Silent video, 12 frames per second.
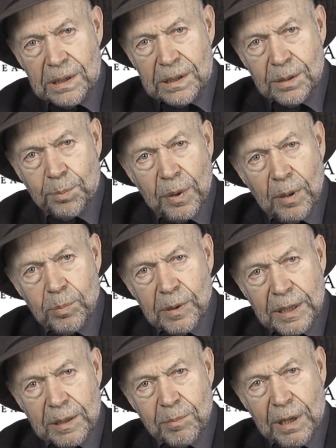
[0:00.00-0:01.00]
the
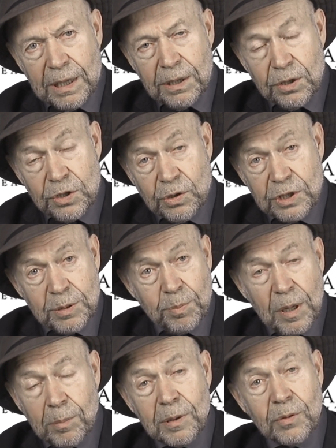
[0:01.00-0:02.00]
public making the choice. The
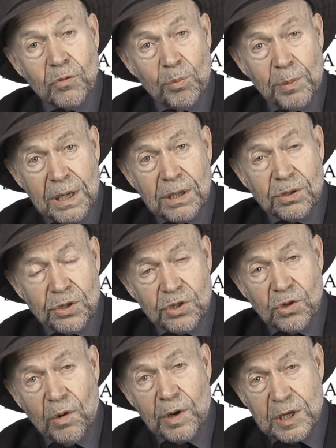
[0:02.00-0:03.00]
public will make the
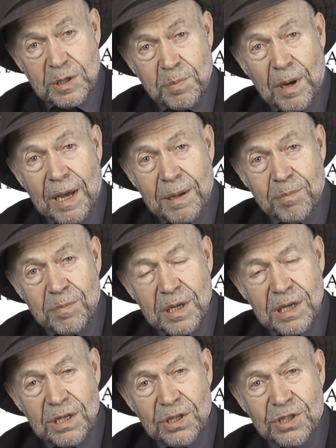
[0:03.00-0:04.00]
choice by
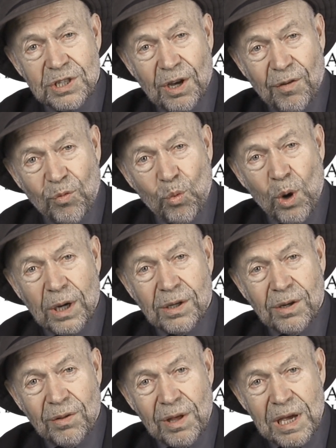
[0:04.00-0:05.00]
means of what
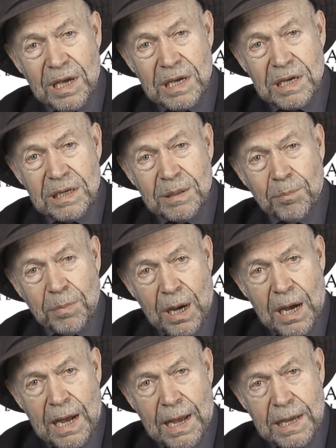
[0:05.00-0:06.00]
they
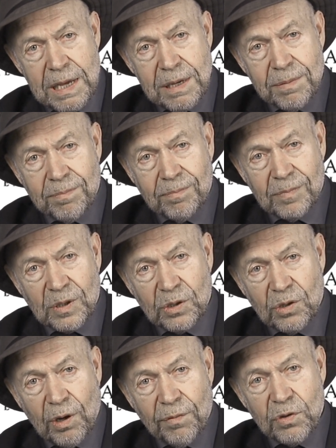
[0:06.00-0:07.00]
buy. You
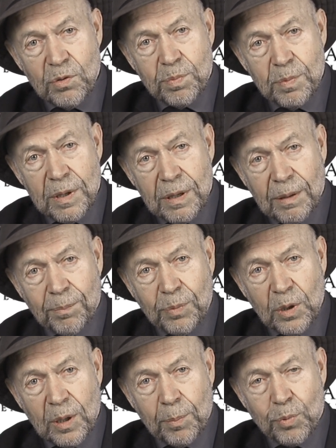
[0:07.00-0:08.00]
know, if you
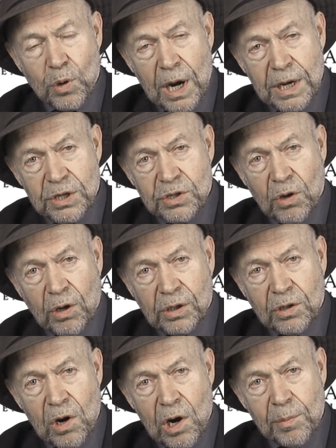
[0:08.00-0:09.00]
put a price on
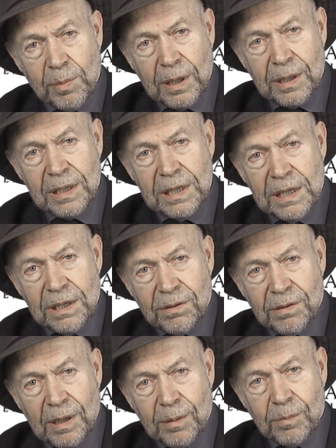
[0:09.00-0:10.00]
carbon,
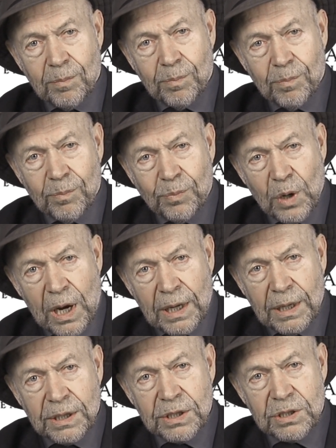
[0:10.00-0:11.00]
then
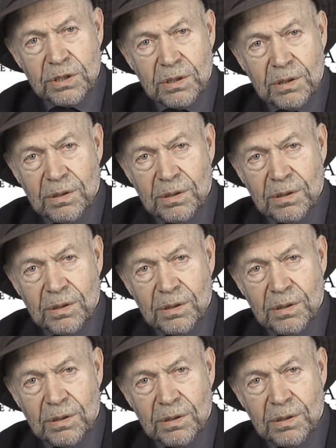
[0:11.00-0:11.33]
products